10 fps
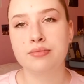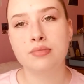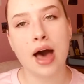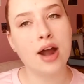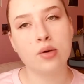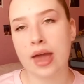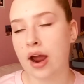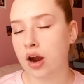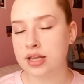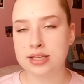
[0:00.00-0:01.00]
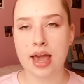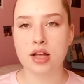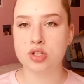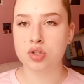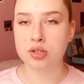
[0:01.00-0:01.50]
I don't care, he's
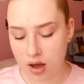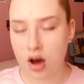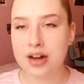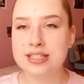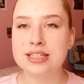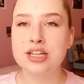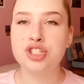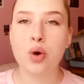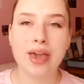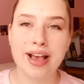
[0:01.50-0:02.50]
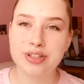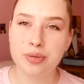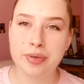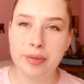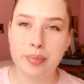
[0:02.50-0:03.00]
canceled. Honestly, don't cancel
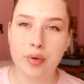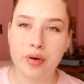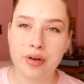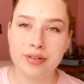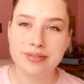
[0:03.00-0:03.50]
people.